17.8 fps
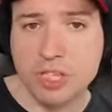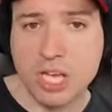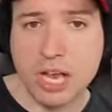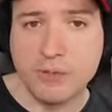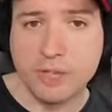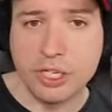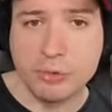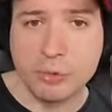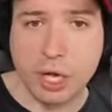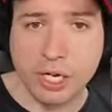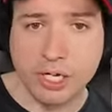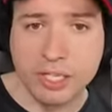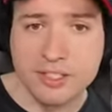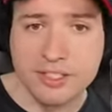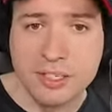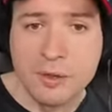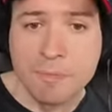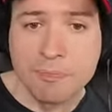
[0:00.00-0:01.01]
javelin
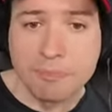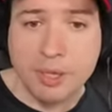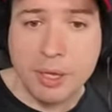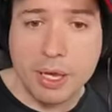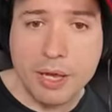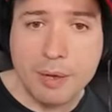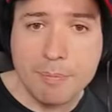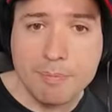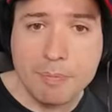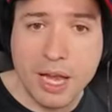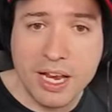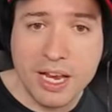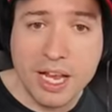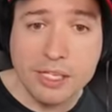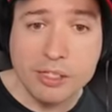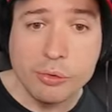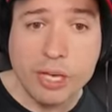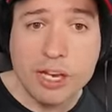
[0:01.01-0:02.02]
rockets. Um, and
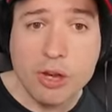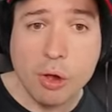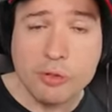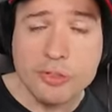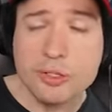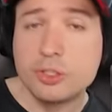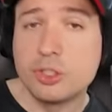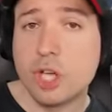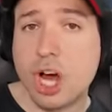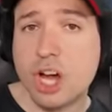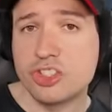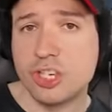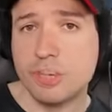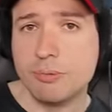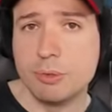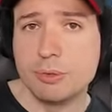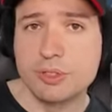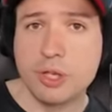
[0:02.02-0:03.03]
I, you can also dodge
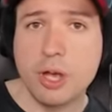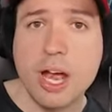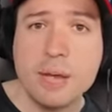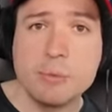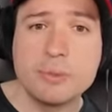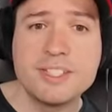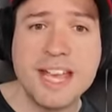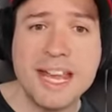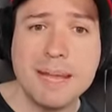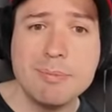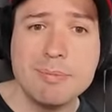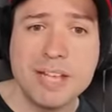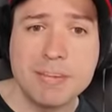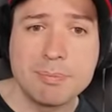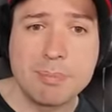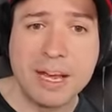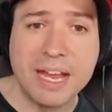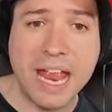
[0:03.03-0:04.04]
them. You saw I was aimed
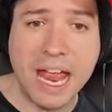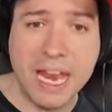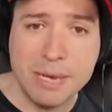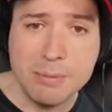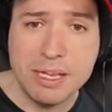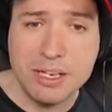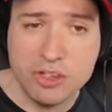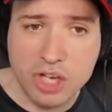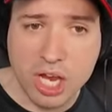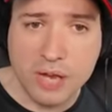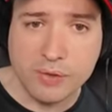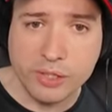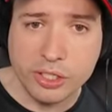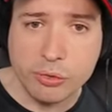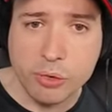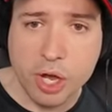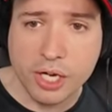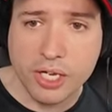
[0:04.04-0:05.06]
at by enemy
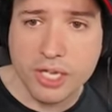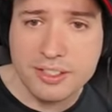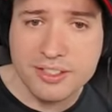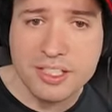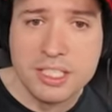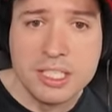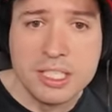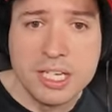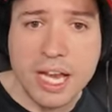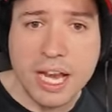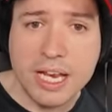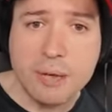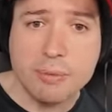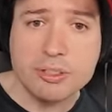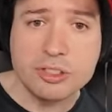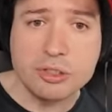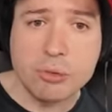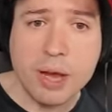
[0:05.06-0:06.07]
javelin rockets, and
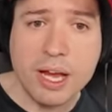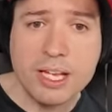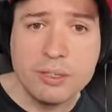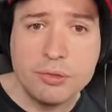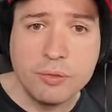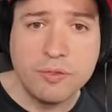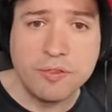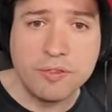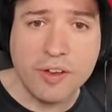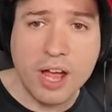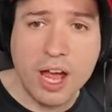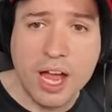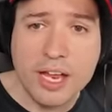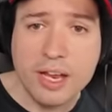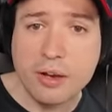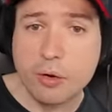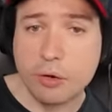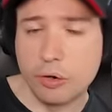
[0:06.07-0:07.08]
I was trying to
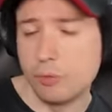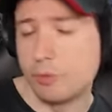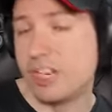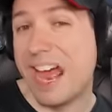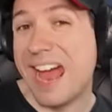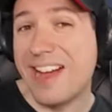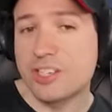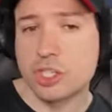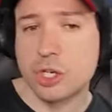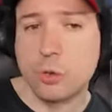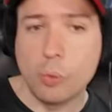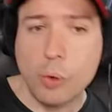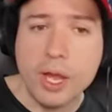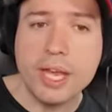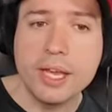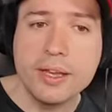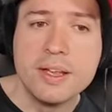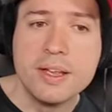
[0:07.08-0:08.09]
fly or, or dash
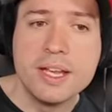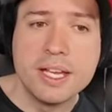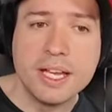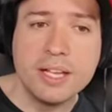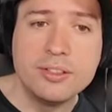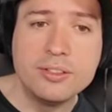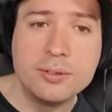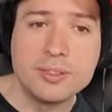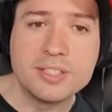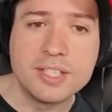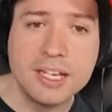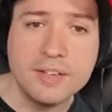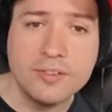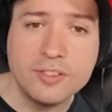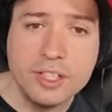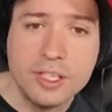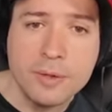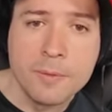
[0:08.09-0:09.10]
away into
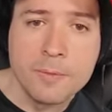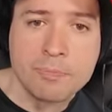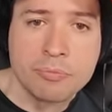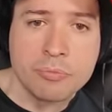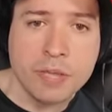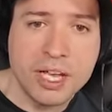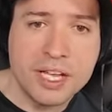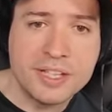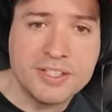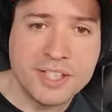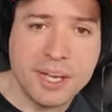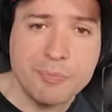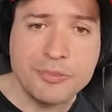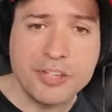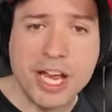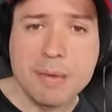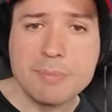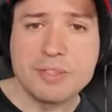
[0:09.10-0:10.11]
safety and
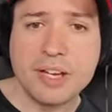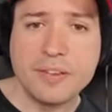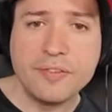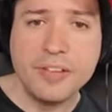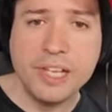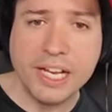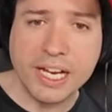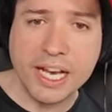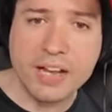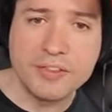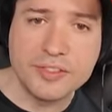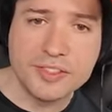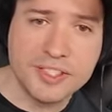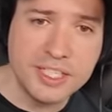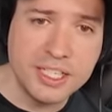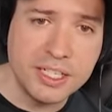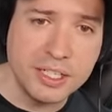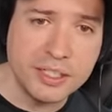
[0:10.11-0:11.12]
sometimes I feel like I've
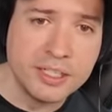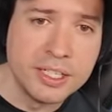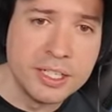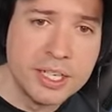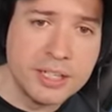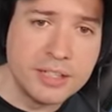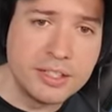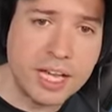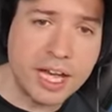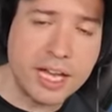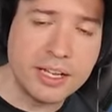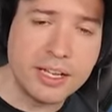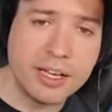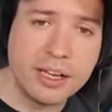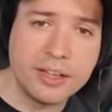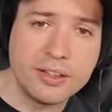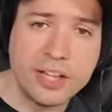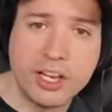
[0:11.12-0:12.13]
seen it that
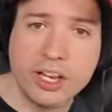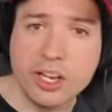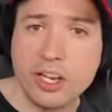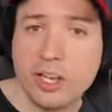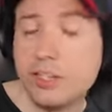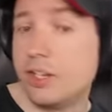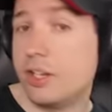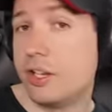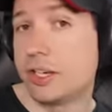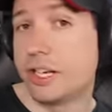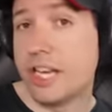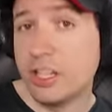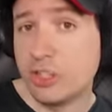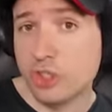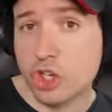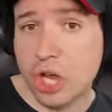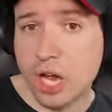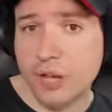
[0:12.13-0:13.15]
uh, that a, a,
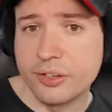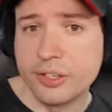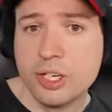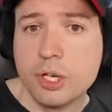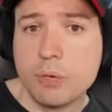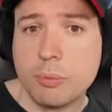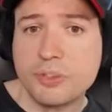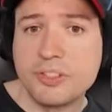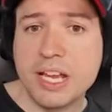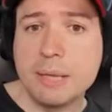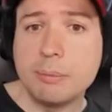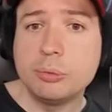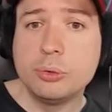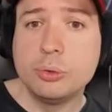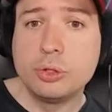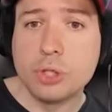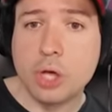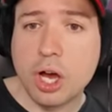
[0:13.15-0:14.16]
kill shot was able
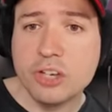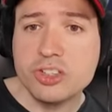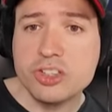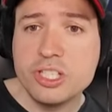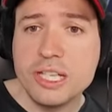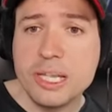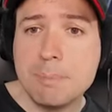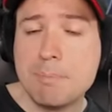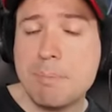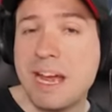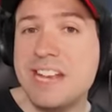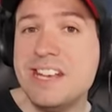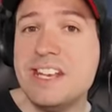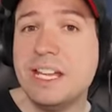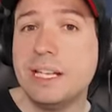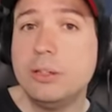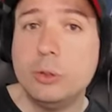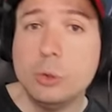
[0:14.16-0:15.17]
to dodge the
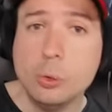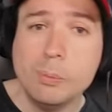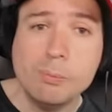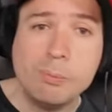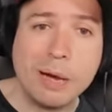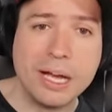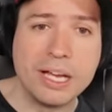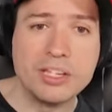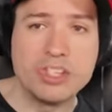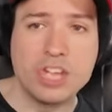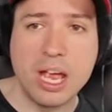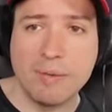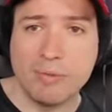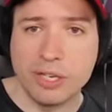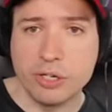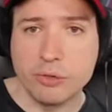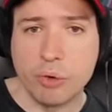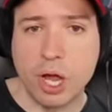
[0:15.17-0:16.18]
impending doom by
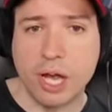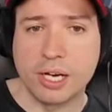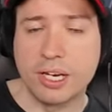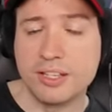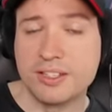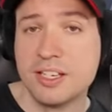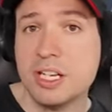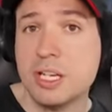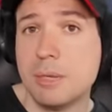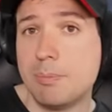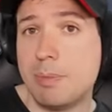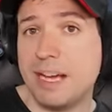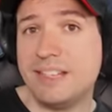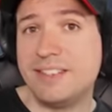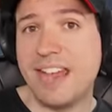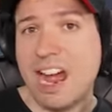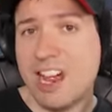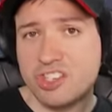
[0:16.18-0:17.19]
javelin rockets
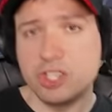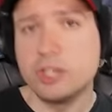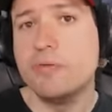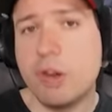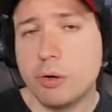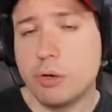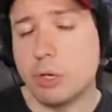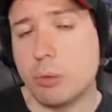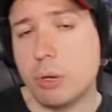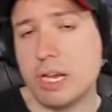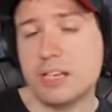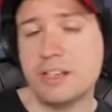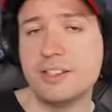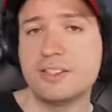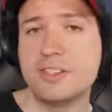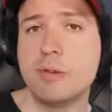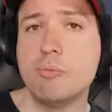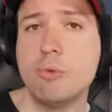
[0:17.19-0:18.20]
by dashing very
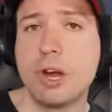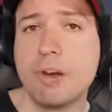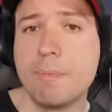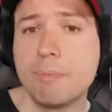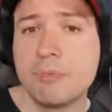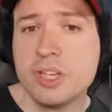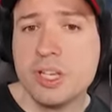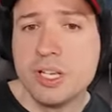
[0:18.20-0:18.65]
quickly somewhere,